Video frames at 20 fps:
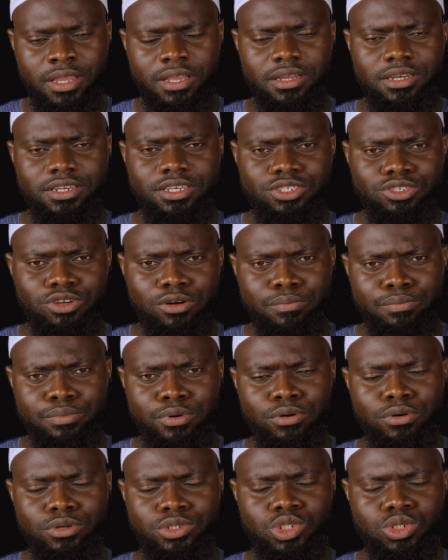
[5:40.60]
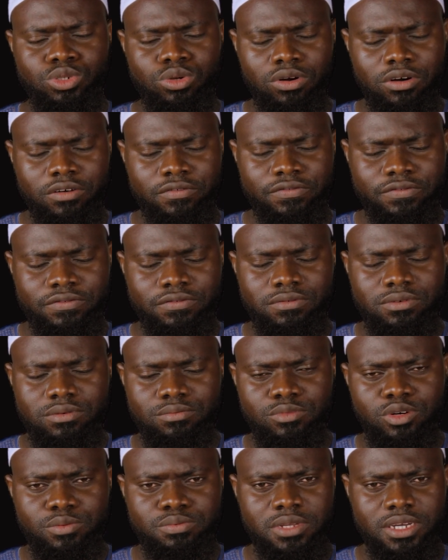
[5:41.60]
It is composed of
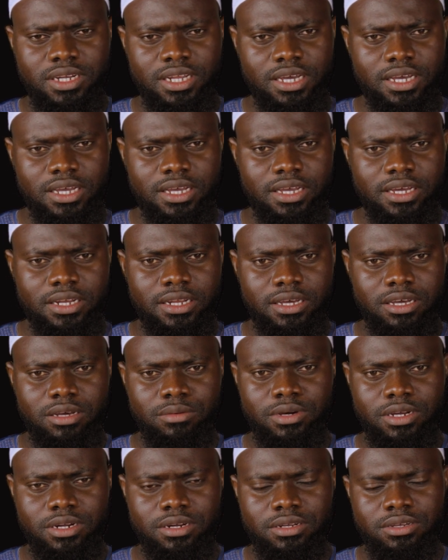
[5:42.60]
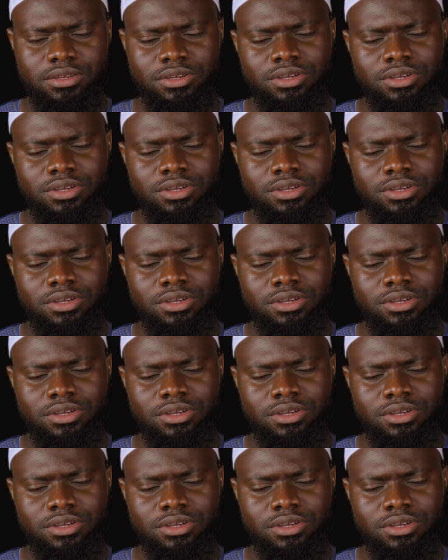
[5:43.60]
mubtada and khabar.